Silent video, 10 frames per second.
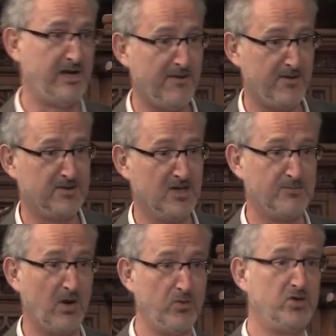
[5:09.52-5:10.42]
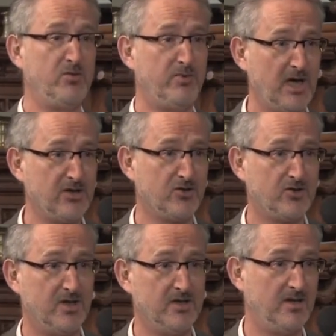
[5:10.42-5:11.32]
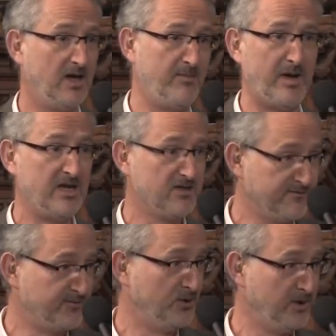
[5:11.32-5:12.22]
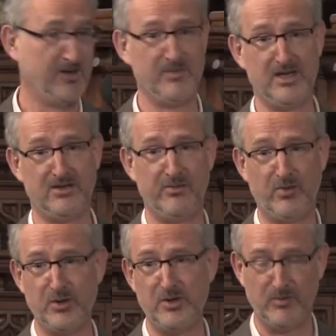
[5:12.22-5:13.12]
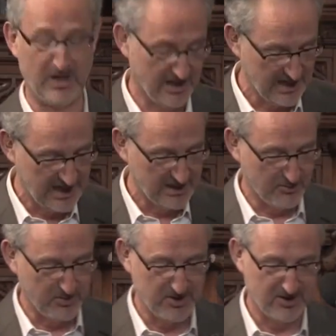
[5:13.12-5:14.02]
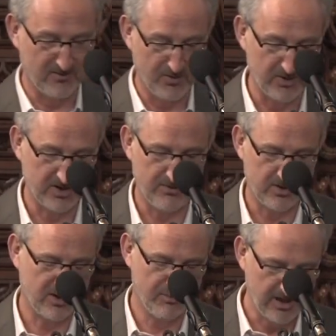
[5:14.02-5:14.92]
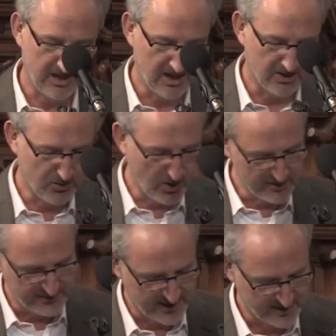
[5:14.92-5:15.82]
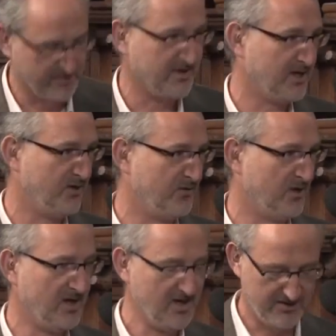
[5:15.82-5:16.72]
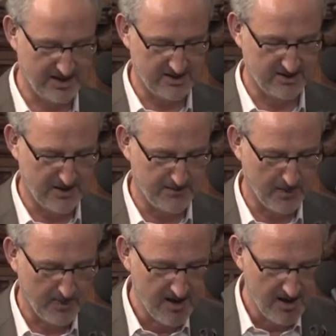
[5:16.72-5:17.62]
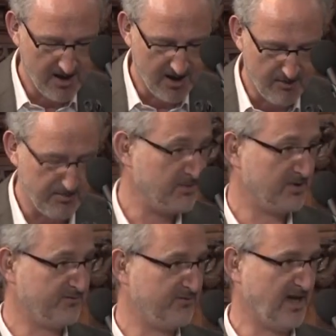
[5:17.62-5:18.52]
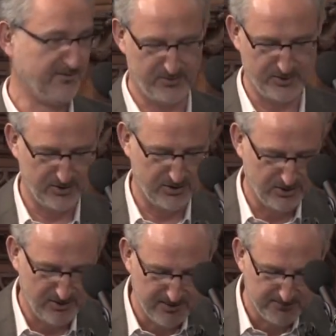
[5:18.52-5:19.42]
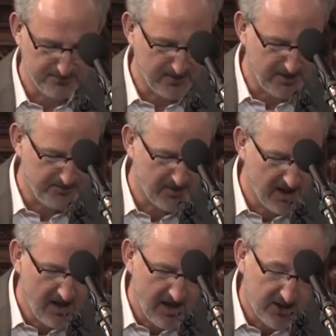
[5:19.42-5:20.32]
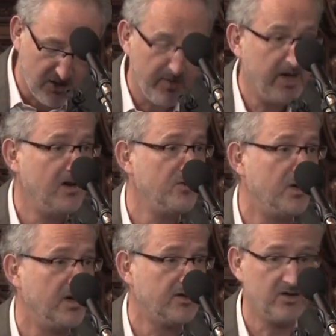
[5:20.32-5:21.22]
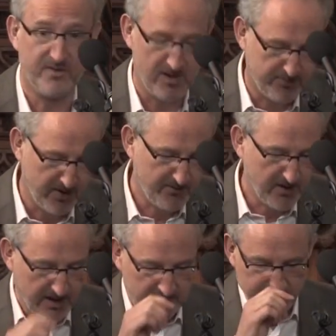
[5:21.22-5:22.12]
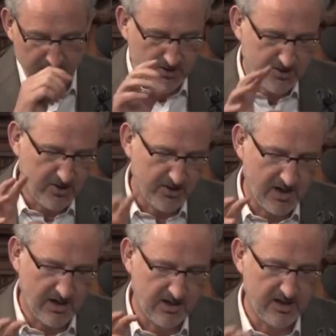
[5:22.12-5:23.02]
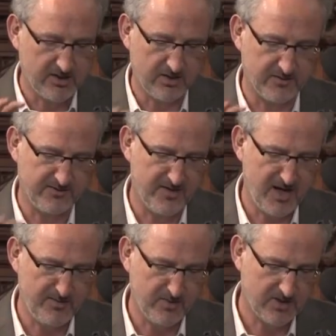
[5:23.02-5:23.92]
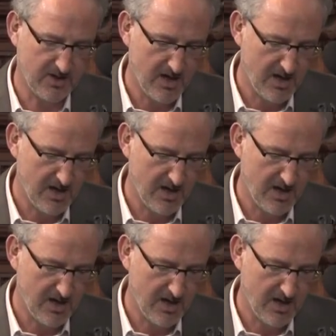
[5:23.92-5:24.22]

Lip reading: an ethicist, but would you be interested? And I managed to fool him into appointing me to a position for which I was completely unqualified. So thank you for that moment of forgetfulness, Julie. So my own work, just very briefly, has focused on a cluster of themes